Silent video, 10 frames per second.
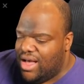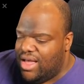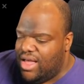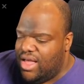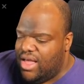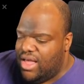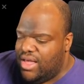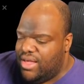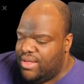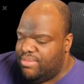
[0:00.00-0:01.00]

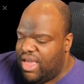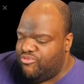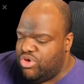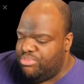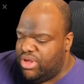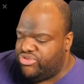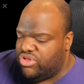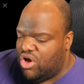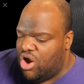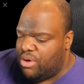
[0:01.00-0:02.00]
Um, have we been to
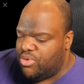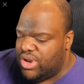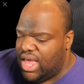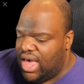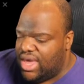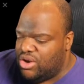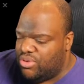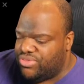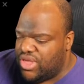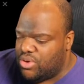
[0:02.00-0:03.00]
the armory? I
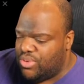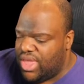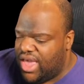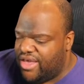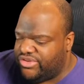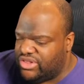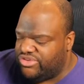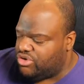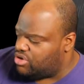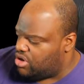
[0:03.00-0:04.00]
don't think we have. So
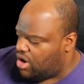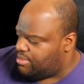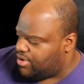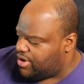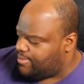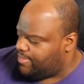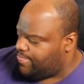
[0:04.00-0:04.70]
let's go to the armory.